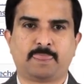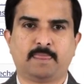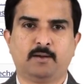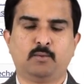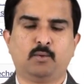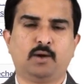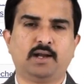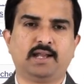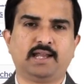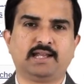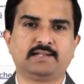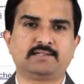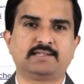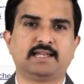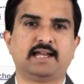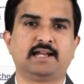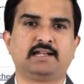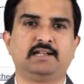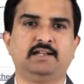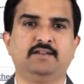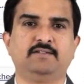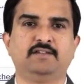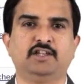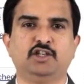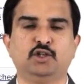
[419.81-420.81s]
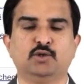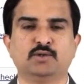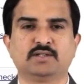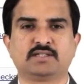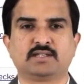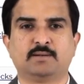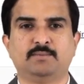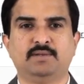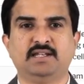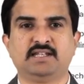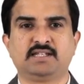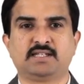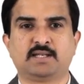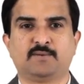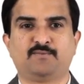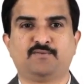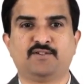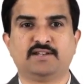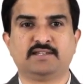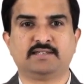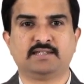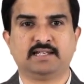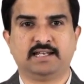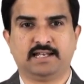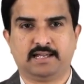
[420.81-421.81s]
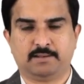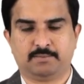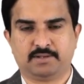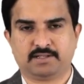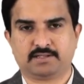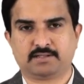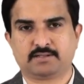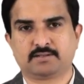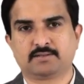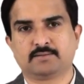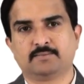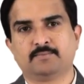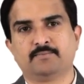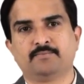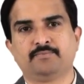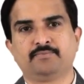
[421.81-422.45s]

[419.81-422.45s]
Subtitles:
what exactly is the USMLE Step 1 syllabus?